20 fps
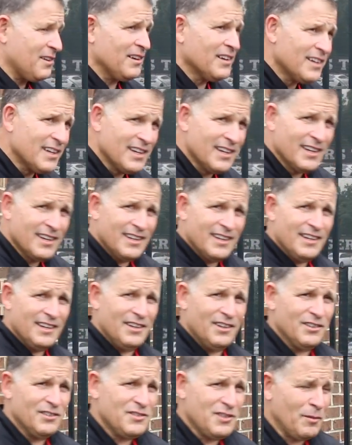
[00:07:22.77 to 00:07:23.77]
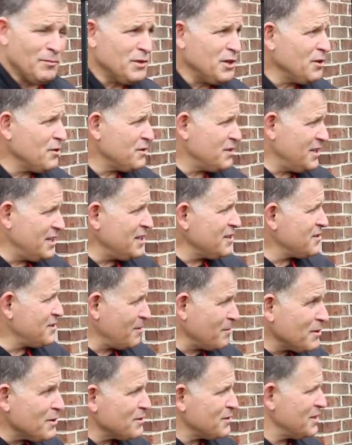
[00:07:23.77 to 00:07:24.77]
You know, some years it is,
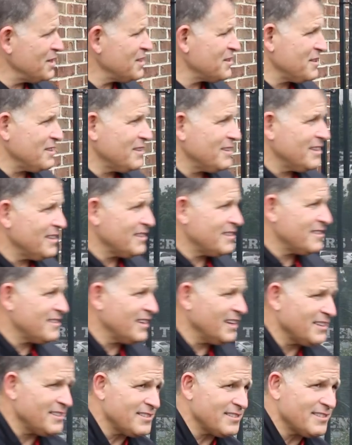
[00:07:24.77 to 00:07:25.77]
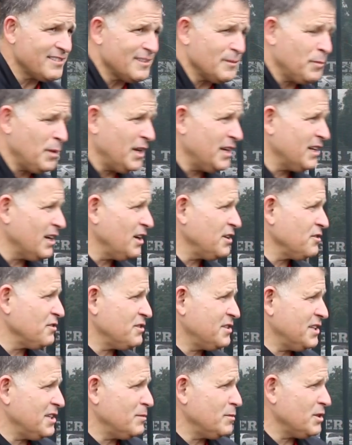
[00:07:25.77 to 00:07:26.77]
some years it isn't. That's
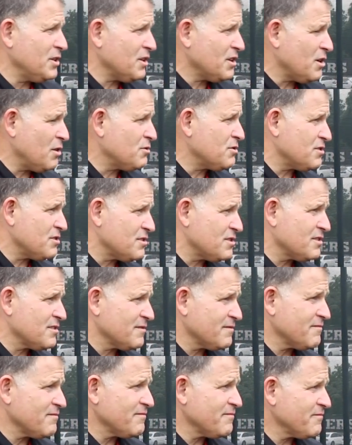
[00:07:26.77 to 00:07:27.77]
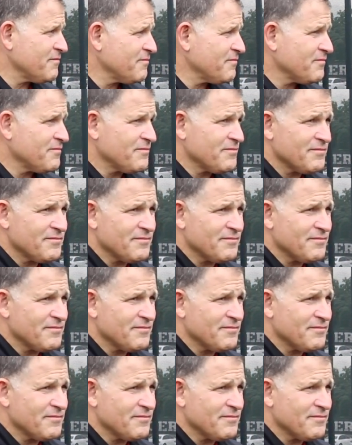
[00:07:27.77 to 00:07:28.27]
depending on your team.